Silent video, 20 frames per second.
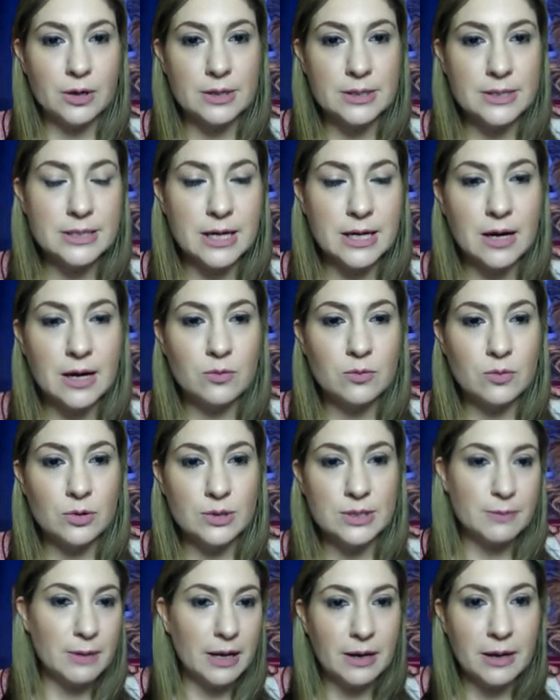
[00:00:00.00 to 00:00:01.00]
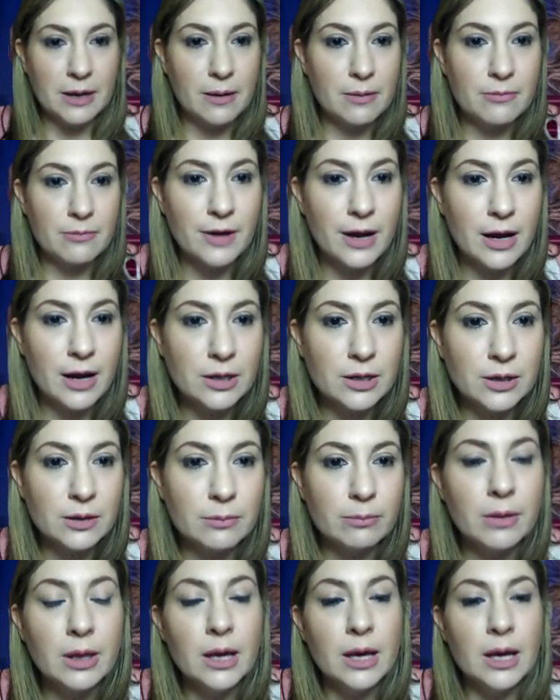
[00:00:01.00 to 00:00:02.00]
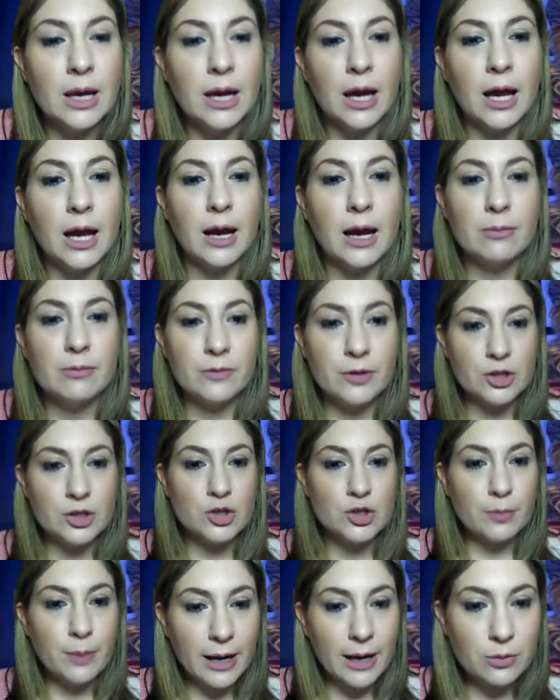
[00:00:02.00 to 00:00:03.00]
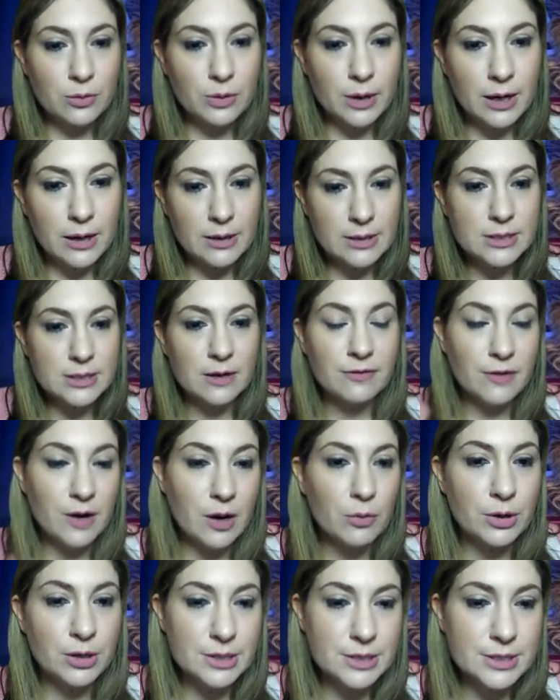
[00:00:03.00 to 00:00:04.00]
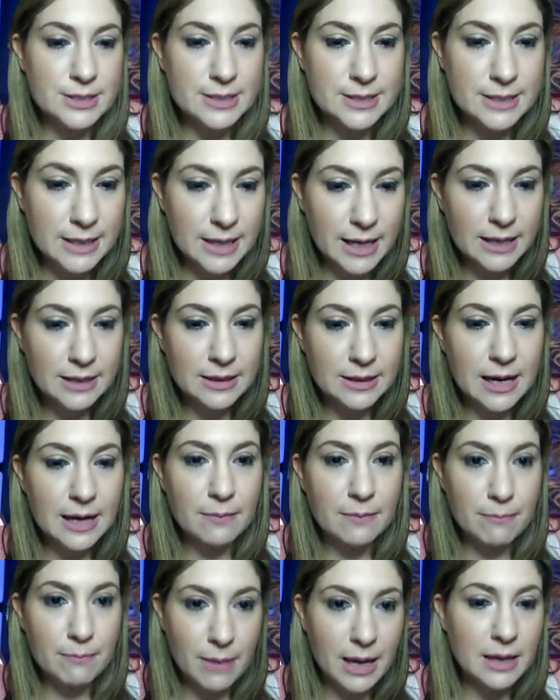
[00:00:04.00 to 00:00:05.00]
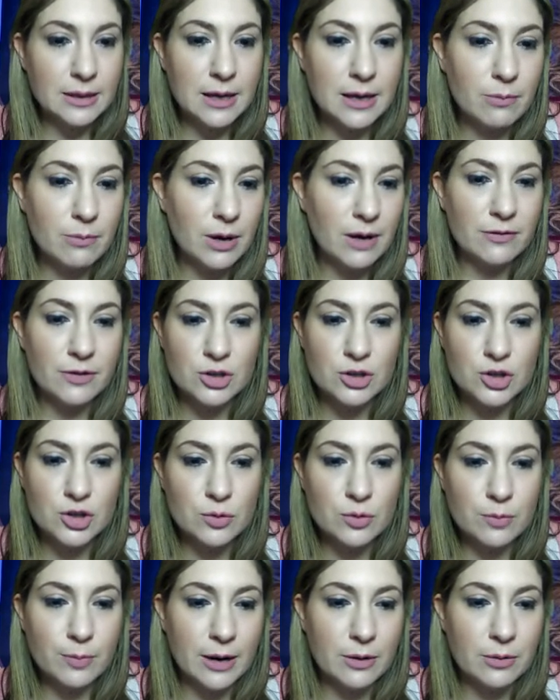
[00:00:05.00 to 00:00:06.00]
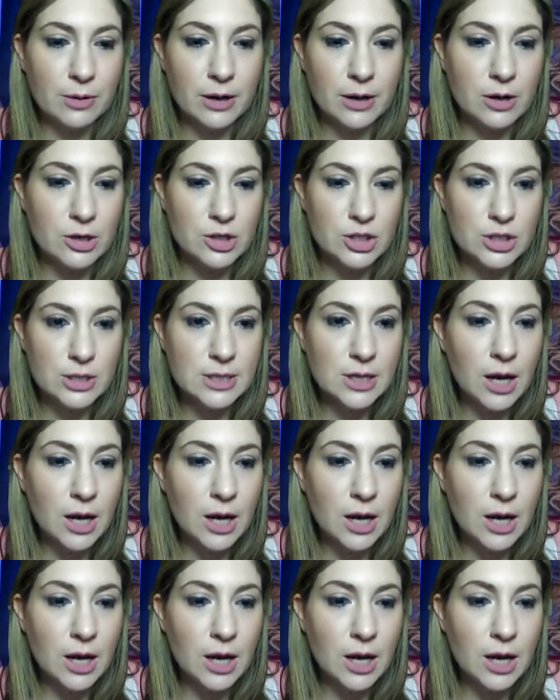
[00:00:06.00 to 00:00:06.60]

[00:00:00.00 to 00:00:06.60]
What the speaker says: Star Wars Millennium Falcon virtual background. So if I wanted to select that and make that my virtual background, I just